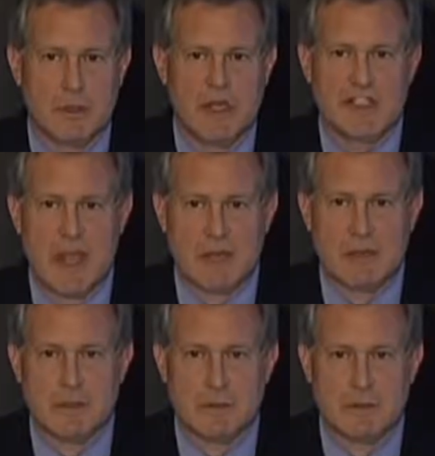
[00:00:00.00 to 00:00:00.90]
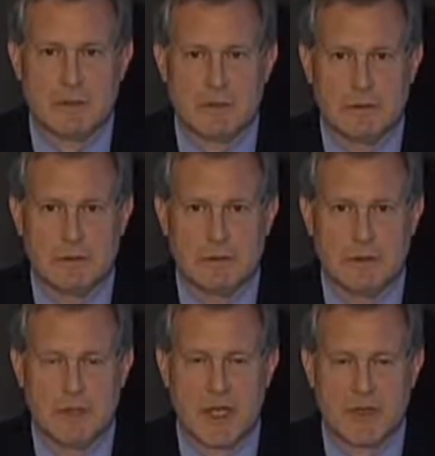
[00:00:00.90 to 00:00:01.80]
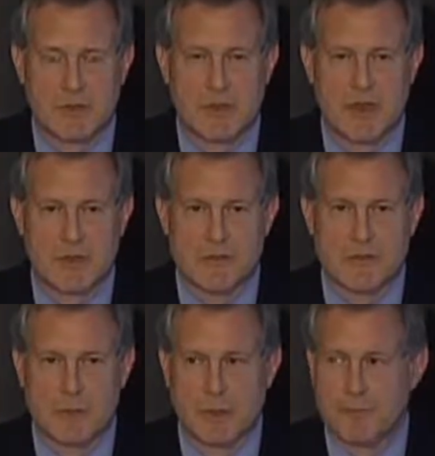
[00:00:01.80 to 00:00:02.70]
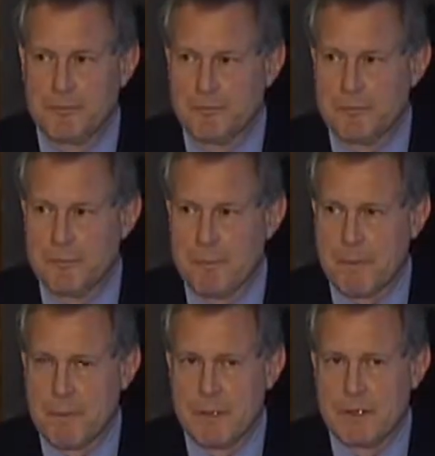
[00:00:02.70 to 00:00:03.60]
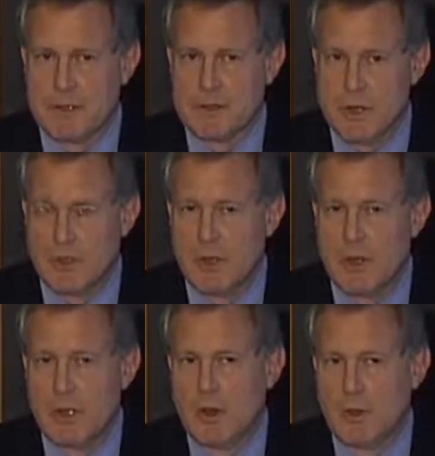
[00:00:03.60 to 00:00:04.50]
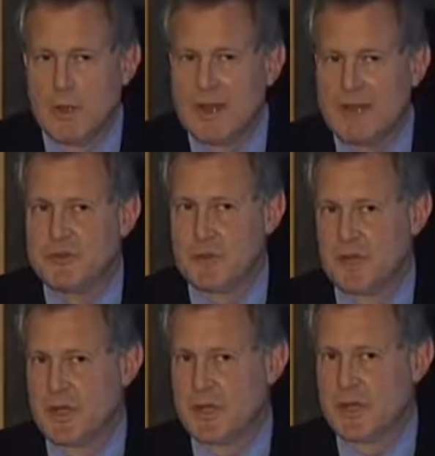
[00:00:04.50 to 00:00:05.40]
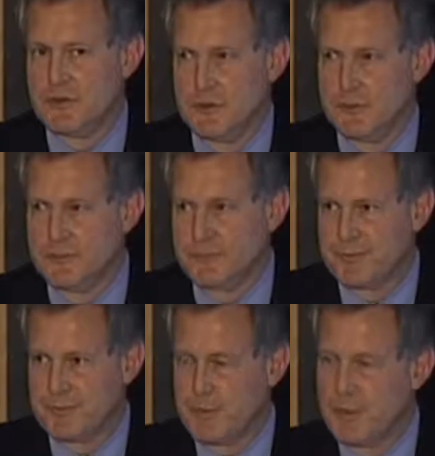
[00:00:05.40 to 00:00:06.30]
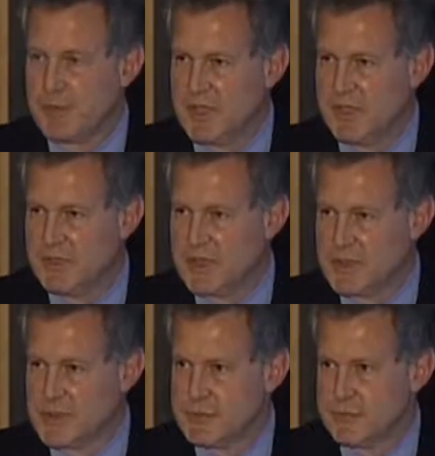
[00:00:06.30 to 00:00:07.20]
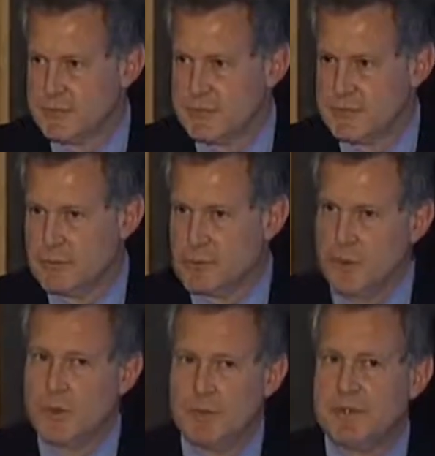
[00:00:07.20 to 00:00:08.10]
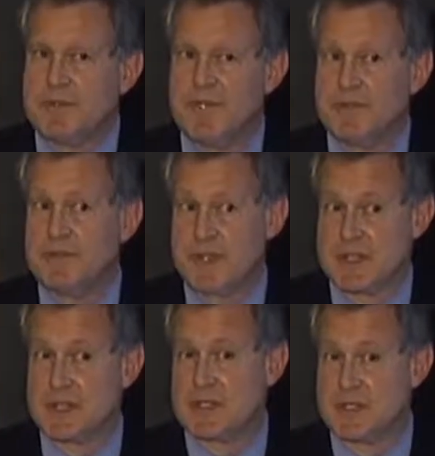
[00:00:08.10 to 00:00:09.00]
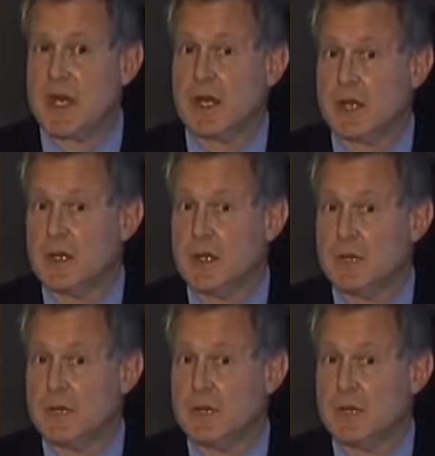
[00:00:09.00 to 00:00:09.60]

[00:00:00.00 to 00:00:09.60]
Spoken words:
He's dead. He died in 2004. So, we're left with a conundrum. Do we believe this? Do we believe this study?